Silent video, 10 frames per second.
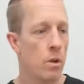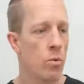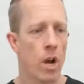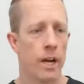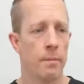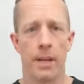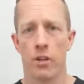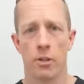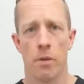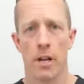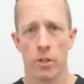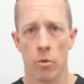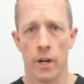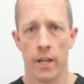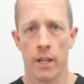We're not going to make your spine
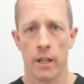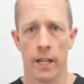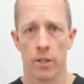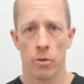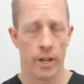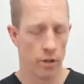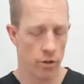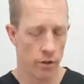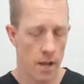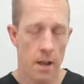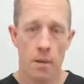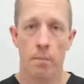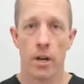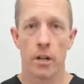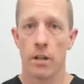20 like a 20 year old,
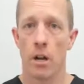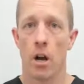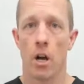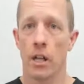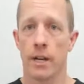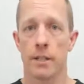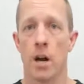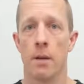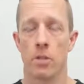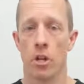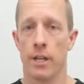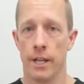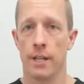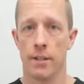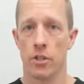but a lot of times all it
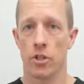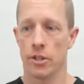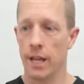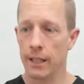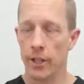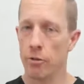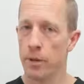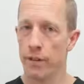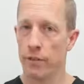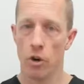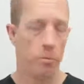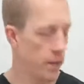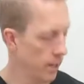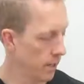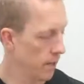needs is just that little bit of
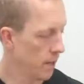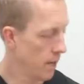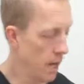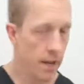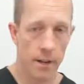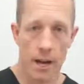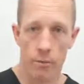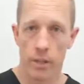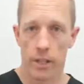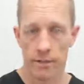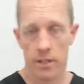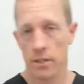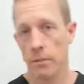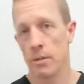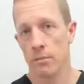opening and that relieves the
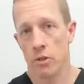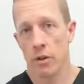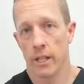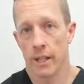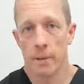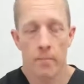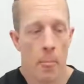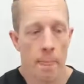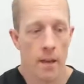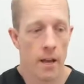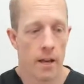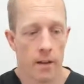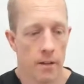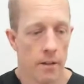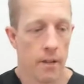symptoms greatly
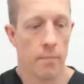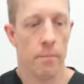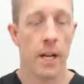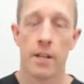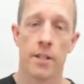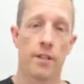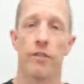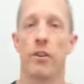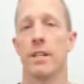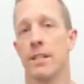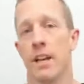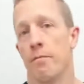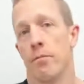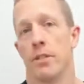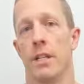and because it's a very
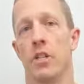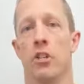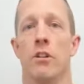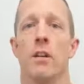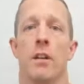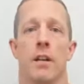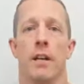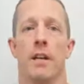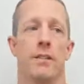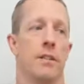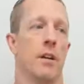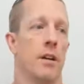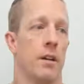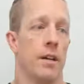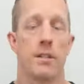safe procedure it's
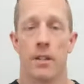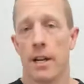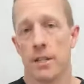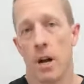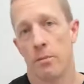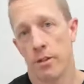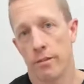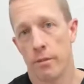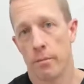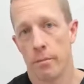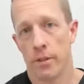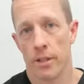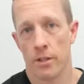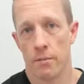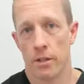uh, it's a nice option for people
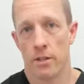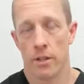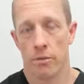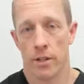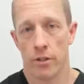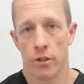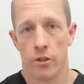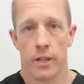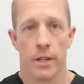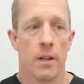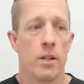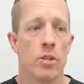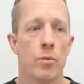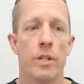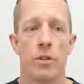that especially don't want surgery
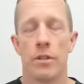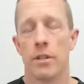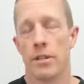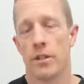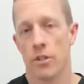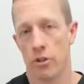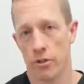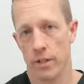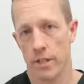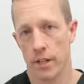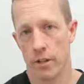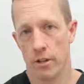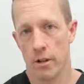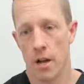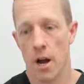so we do this in a surgery
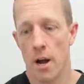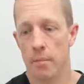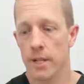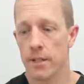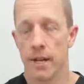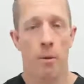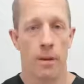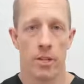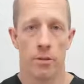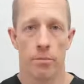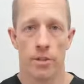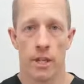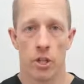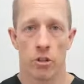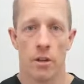center uh, but it's an outpatient
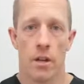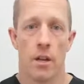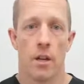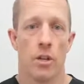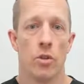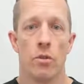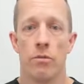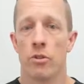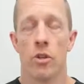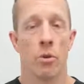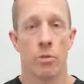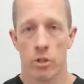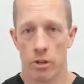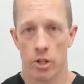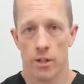procedure you, there's no
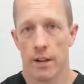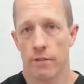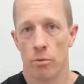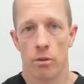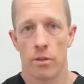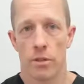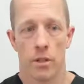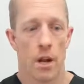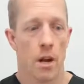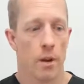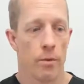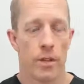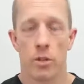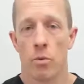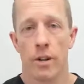restrictions afterwards uh,
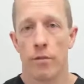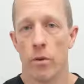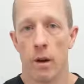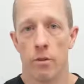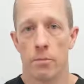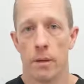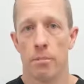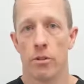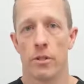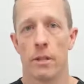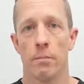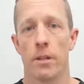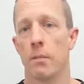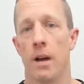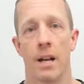within 24 hours people are
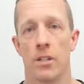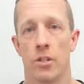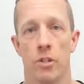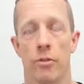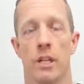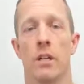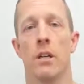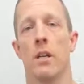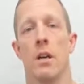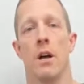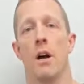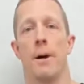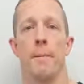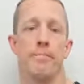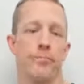typically back to doing
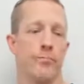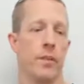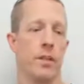um,